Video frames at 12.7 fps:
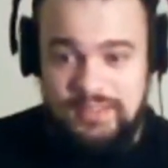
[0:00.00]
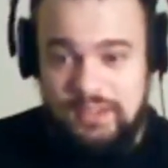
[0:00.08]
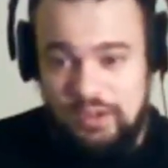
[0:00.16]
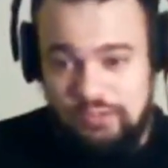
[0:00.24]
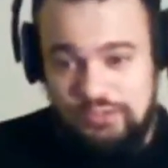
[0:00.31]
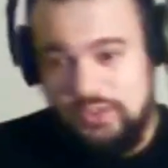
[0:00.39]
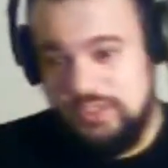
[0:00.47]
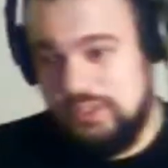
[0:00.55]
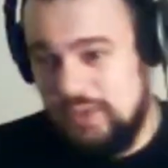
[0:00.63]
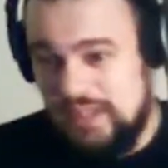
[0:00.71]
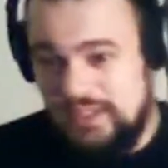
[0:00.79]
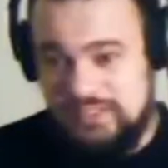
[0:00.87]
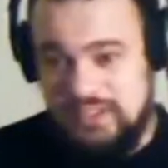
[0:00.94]
and of
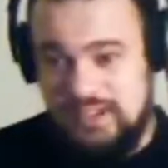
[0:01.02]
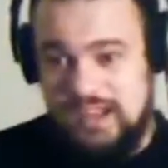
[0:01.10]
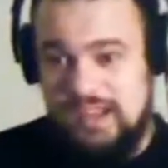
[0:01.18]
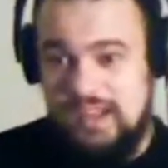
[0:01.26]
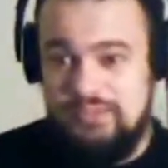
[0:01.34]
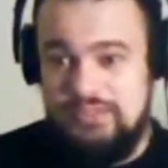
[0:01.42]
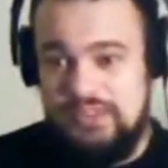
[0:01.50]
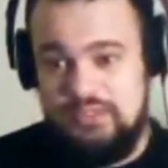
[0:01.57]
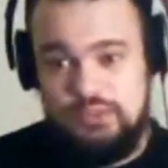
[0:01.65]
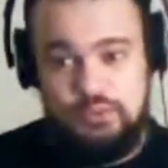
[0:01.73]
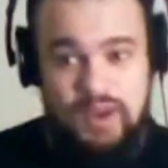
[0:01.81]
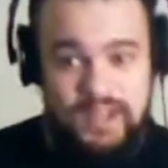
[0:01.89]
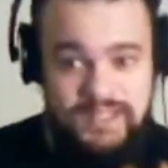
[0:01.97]
course Kvelertak I have
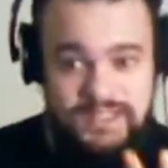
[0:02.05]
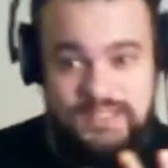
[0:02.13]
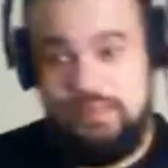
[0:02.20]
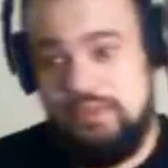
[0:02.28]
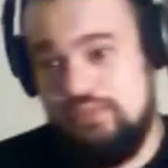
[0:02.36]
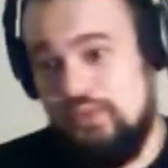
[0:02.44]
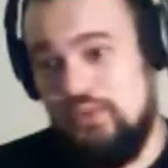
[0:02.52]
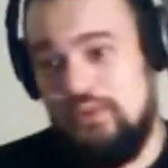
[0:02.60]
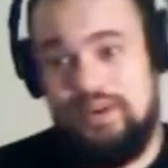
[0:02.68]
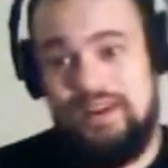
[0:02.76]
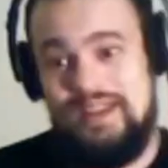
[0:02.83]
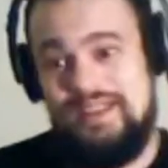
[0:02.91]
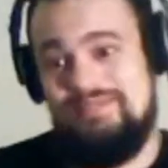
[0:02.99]
seen twice
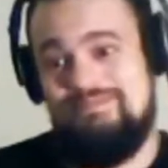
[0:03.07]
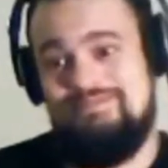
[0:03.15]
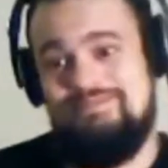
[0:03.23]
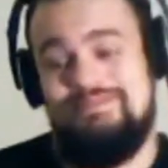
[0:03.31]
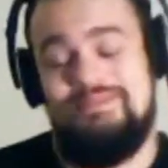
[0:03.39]
before, and